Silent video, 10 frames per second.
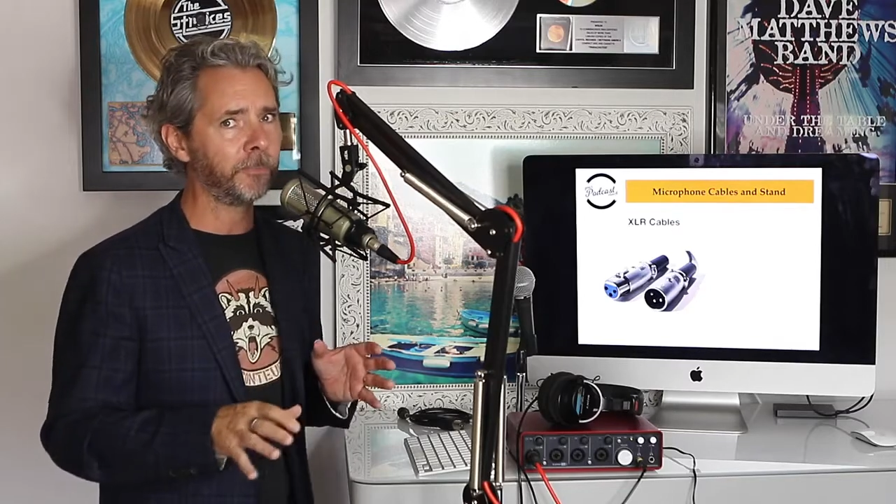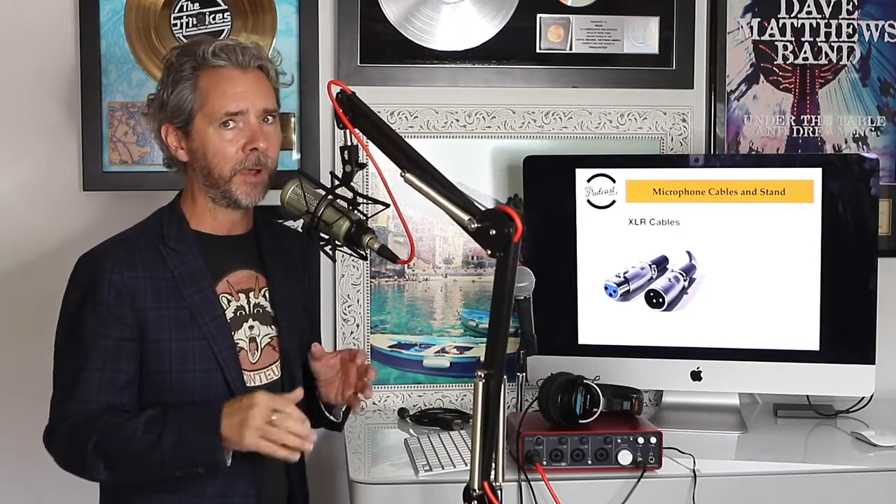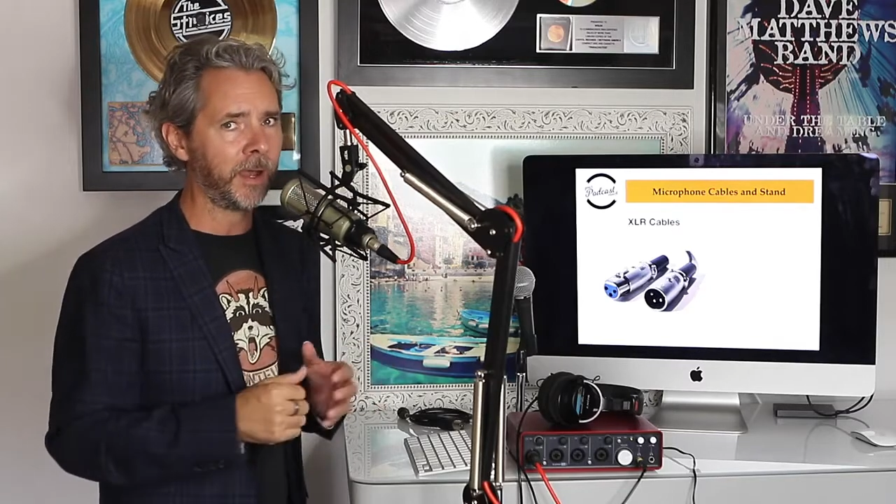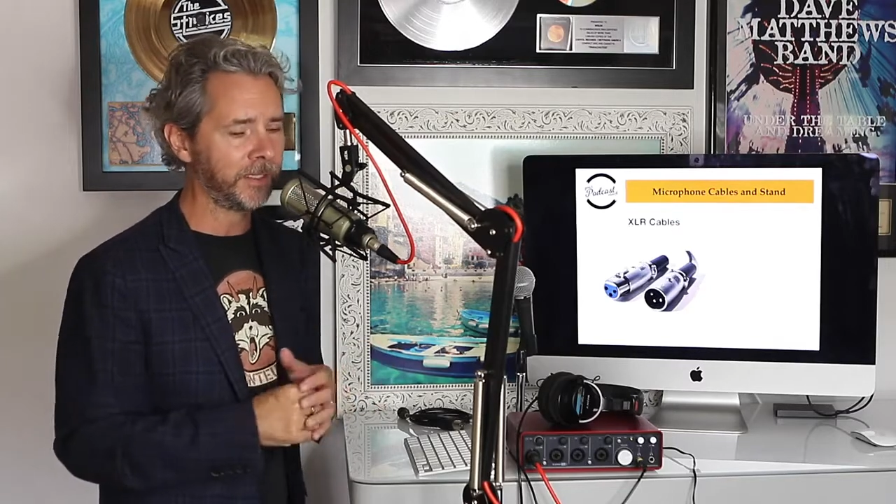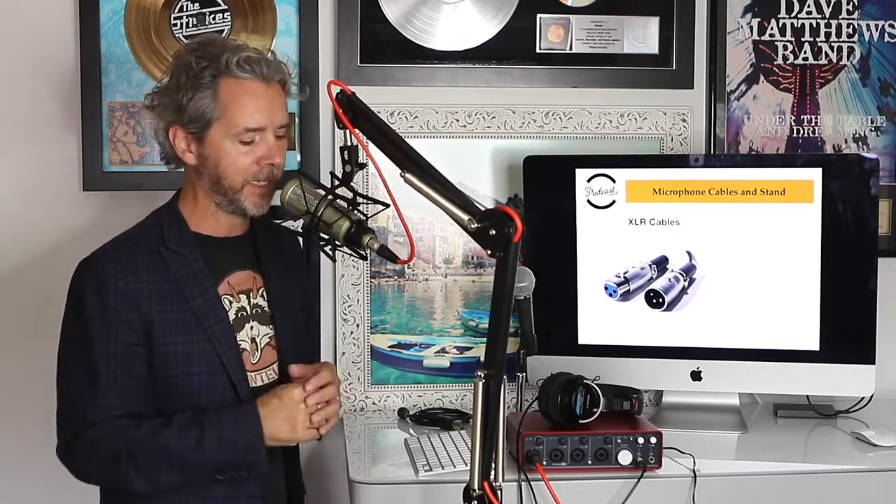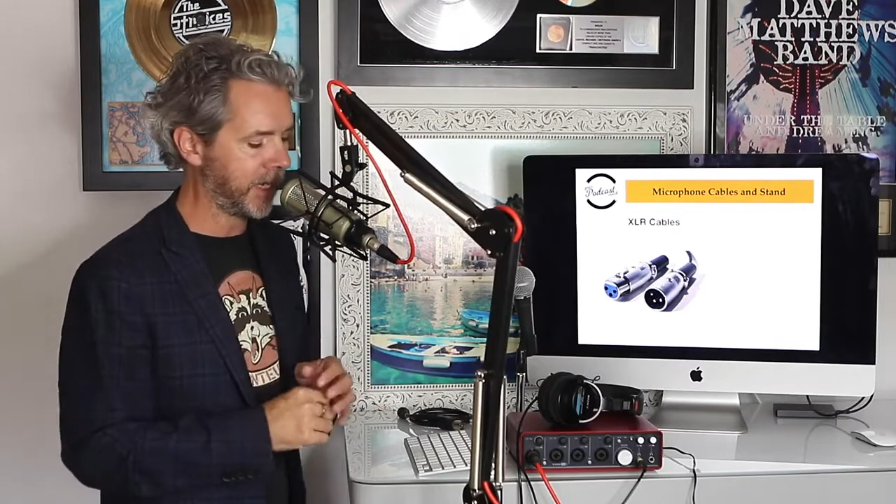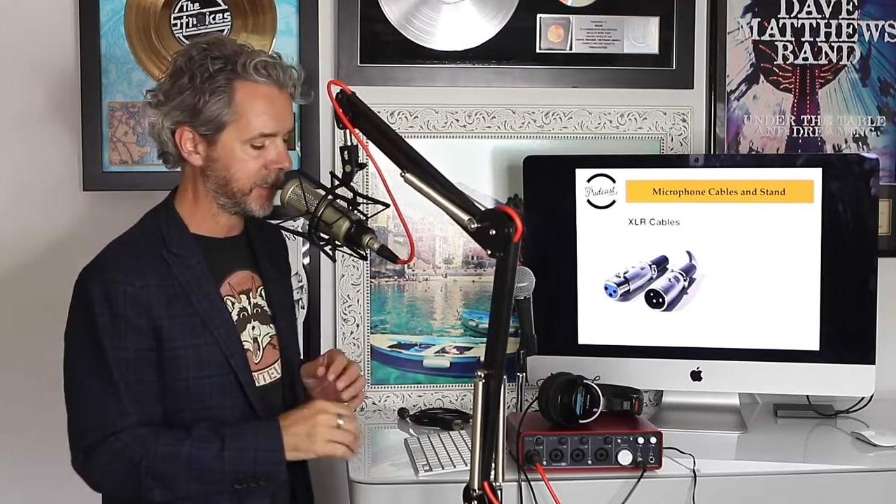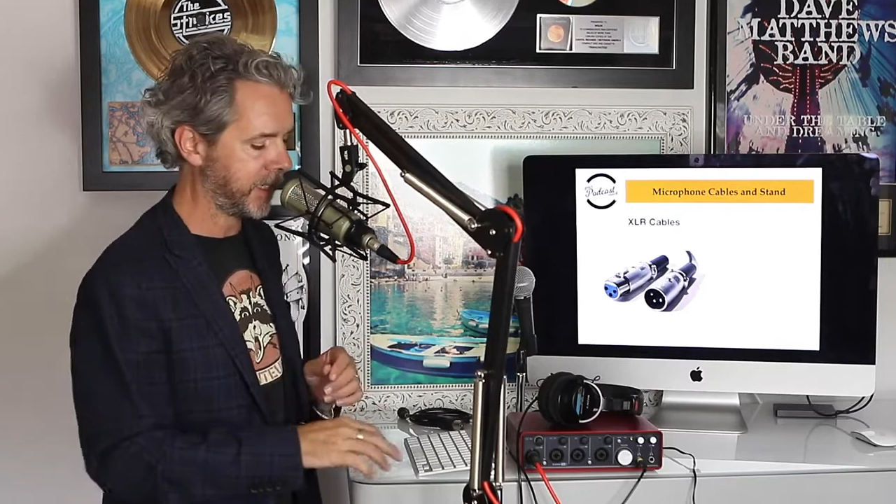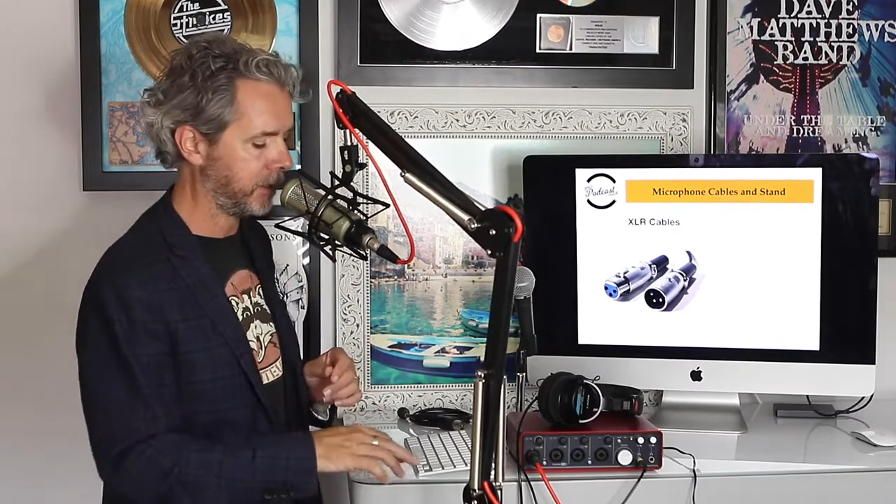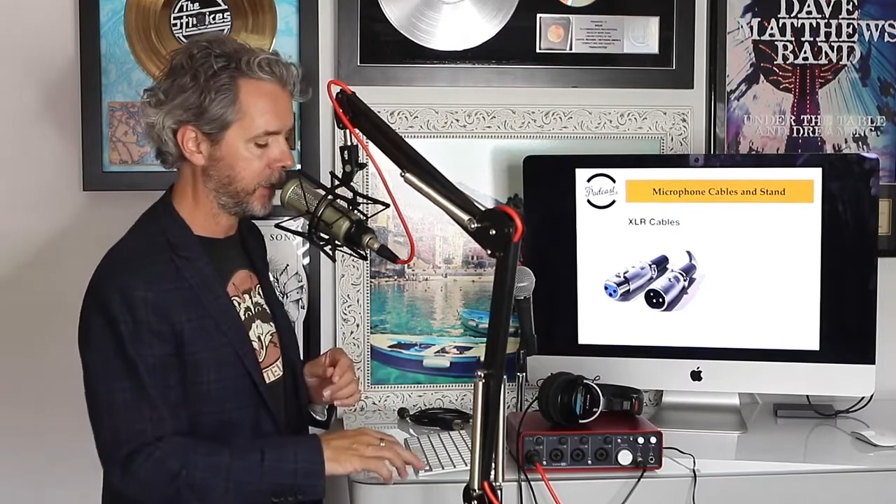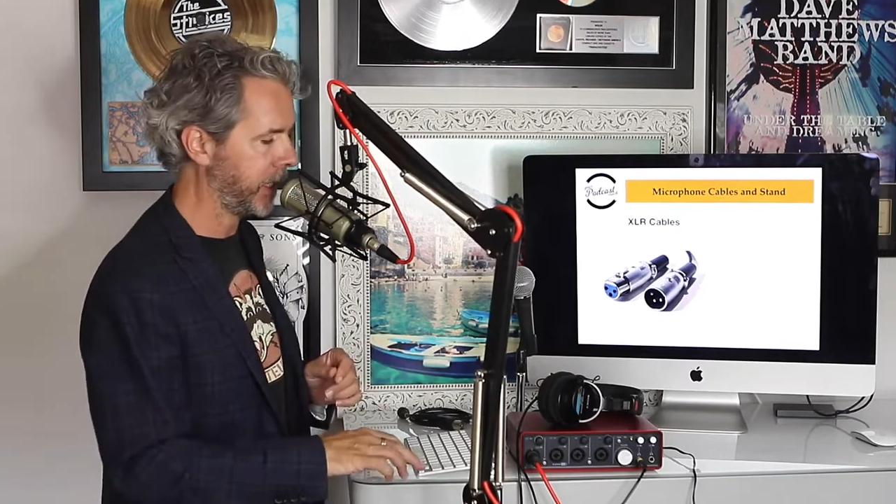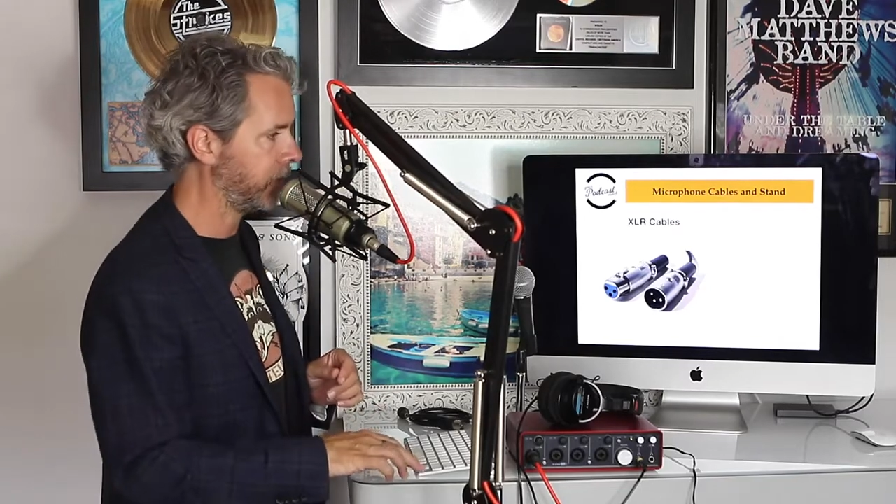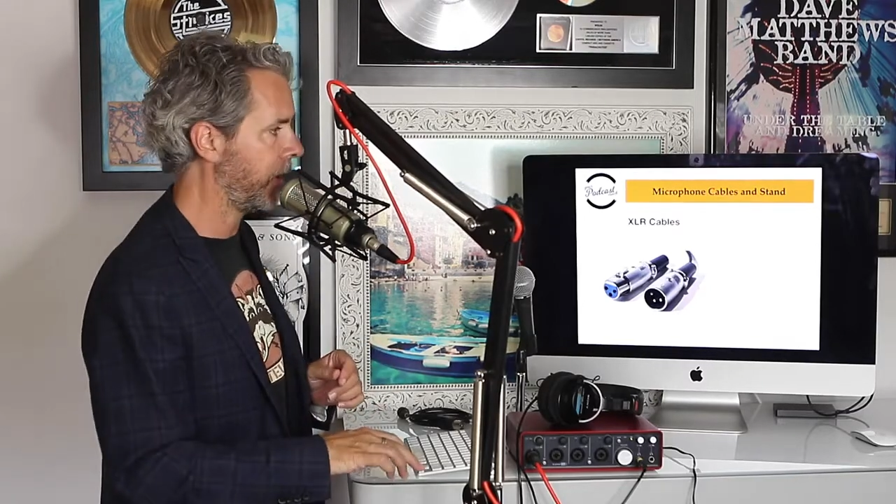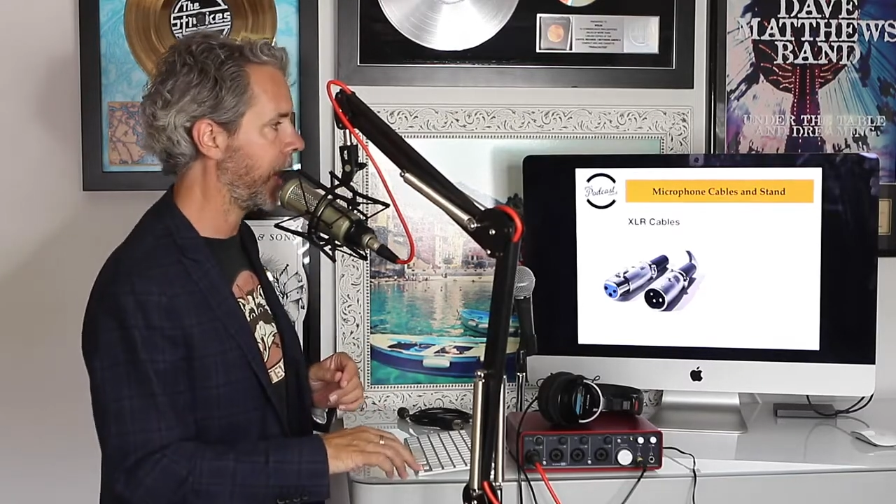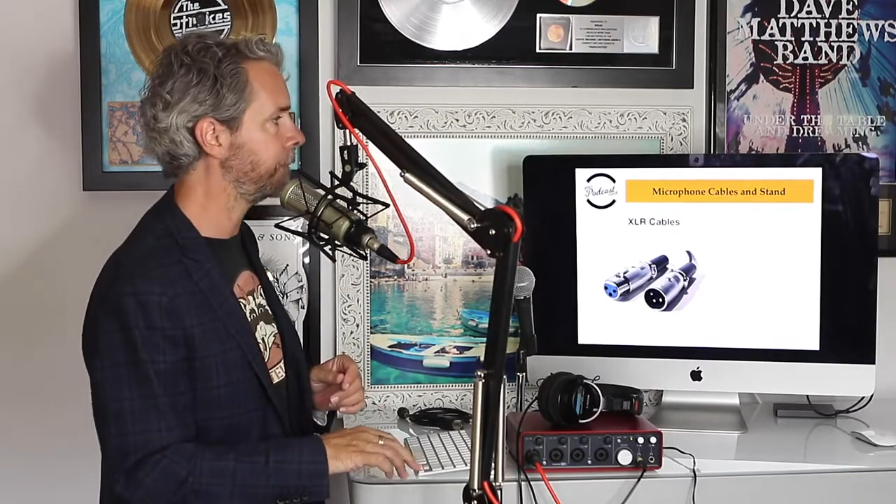podcast sound like
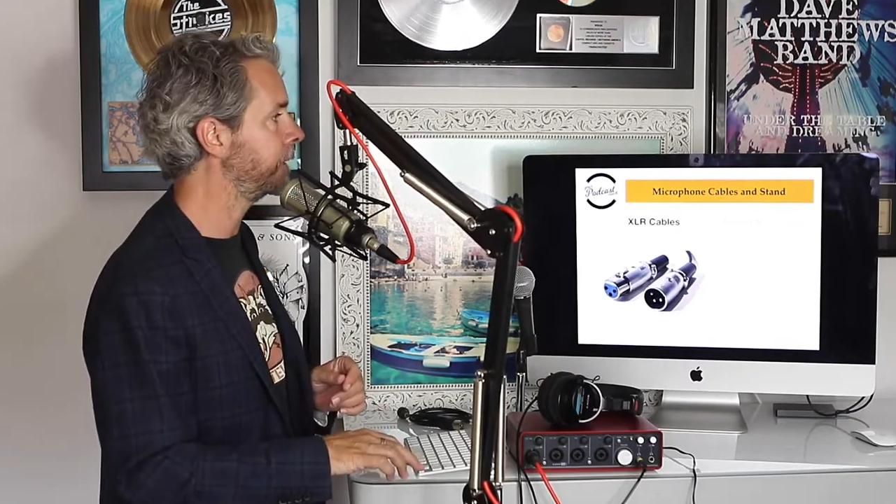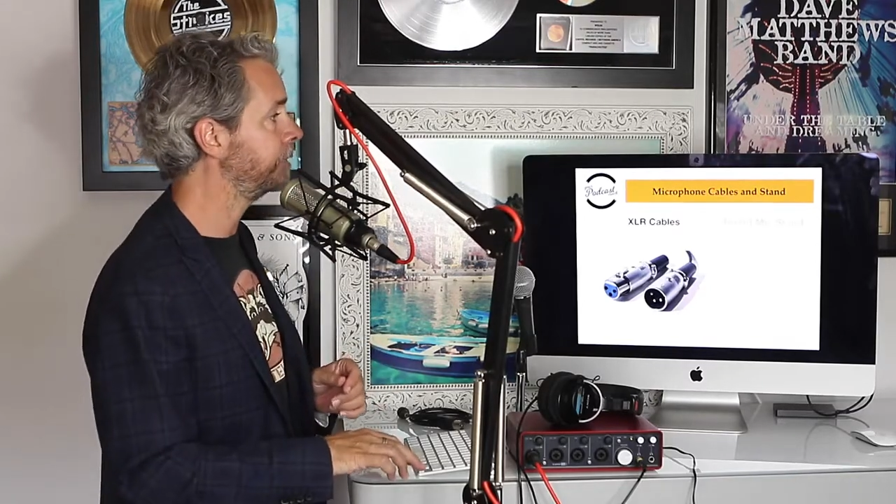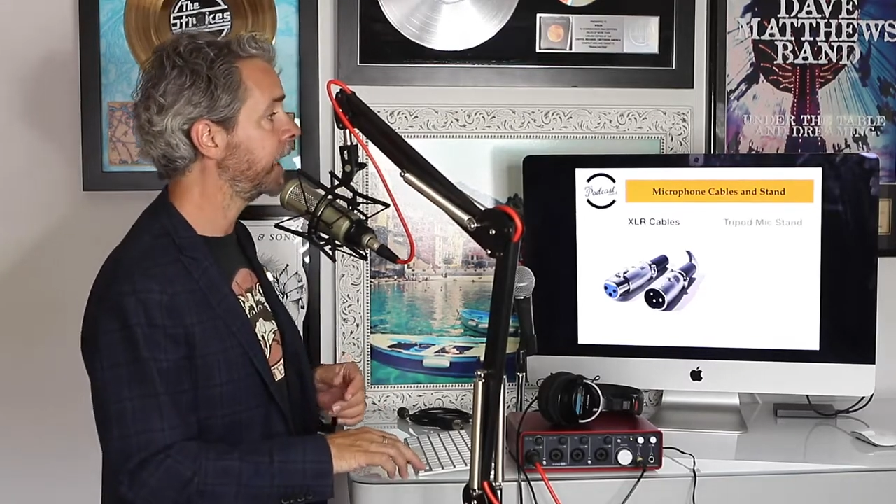crap.